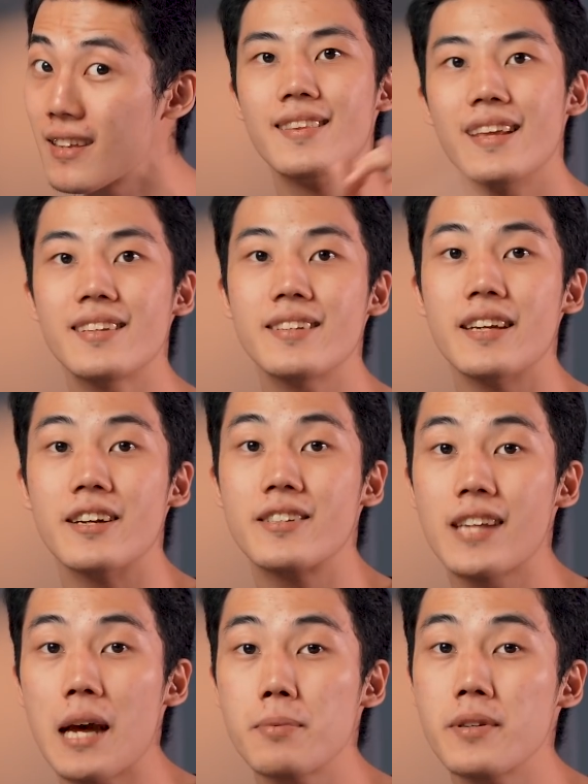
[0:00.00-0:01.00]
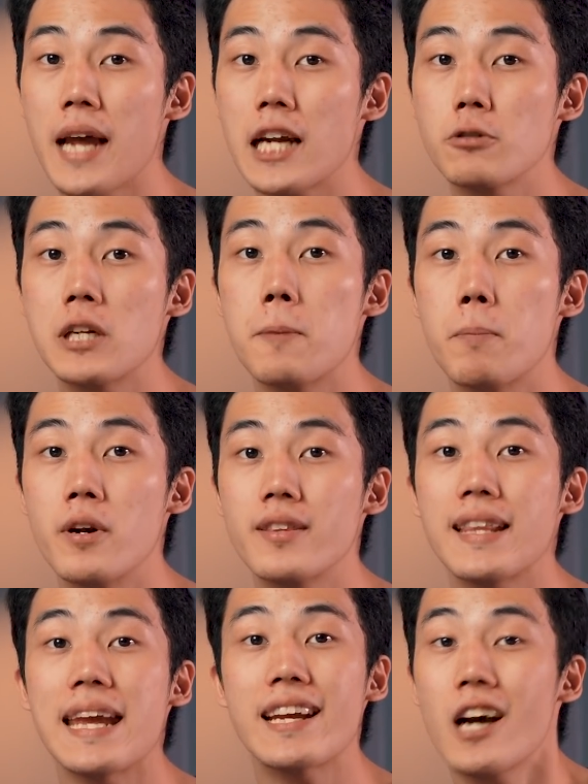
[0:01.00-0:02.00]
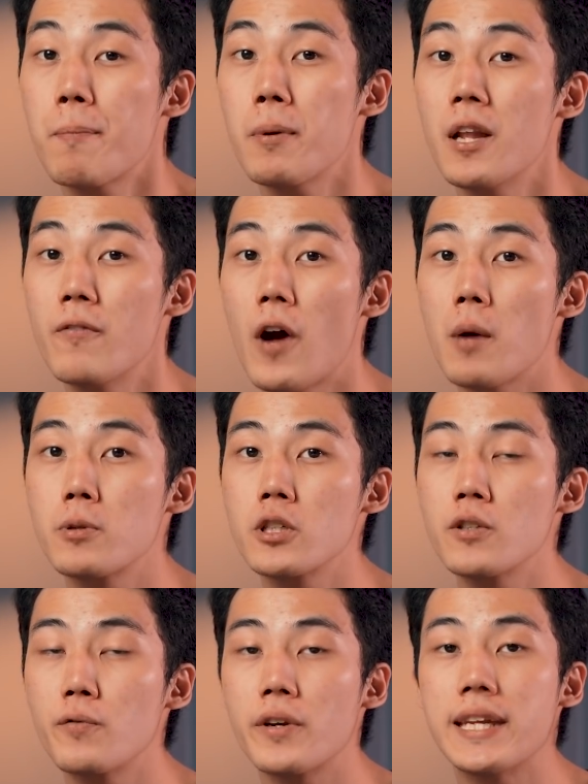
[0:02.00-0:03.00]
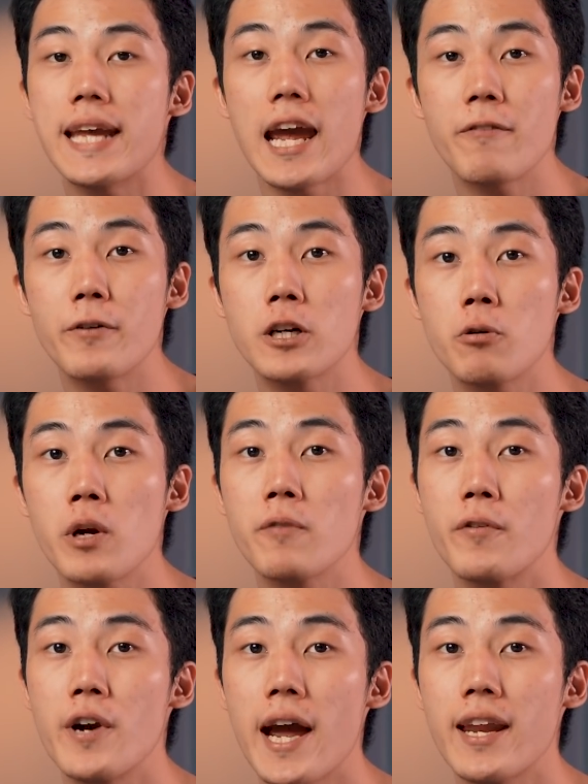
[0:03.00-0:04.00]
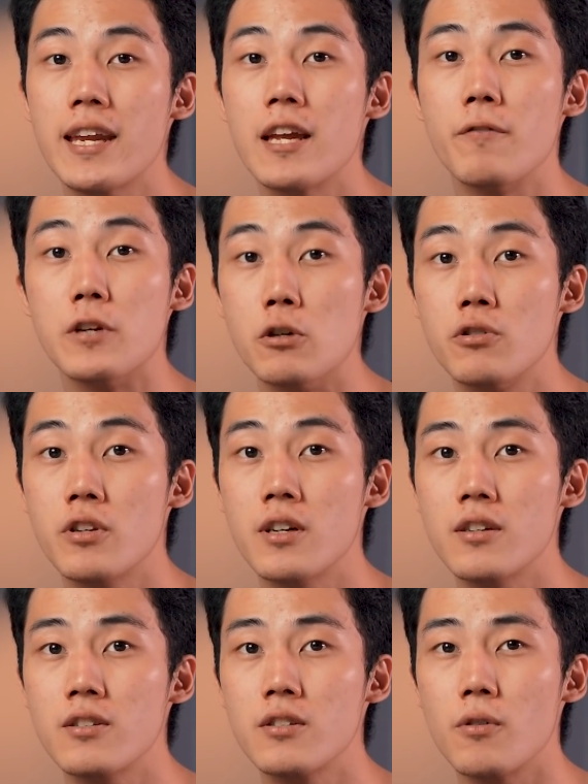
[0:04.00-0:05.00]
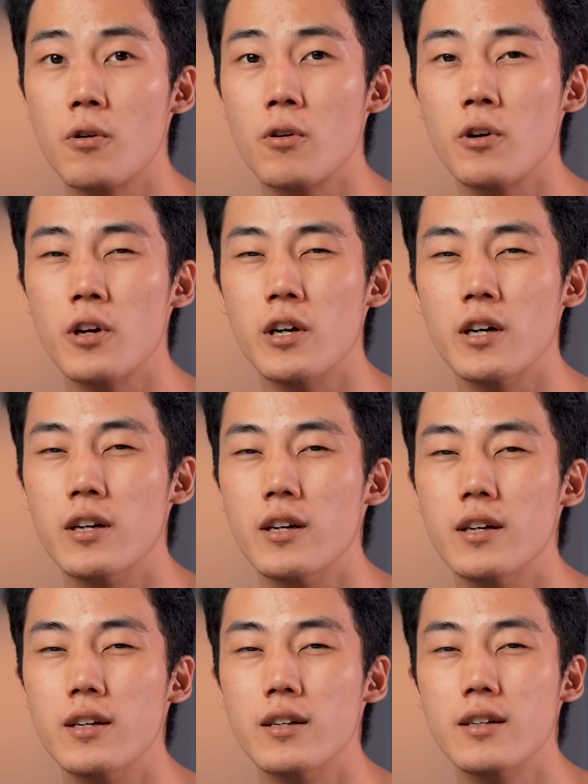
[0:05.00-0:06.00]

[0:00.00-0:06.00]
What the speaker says: This year, Samsung actually birthed a couple of options for the ever-growing variety of users, or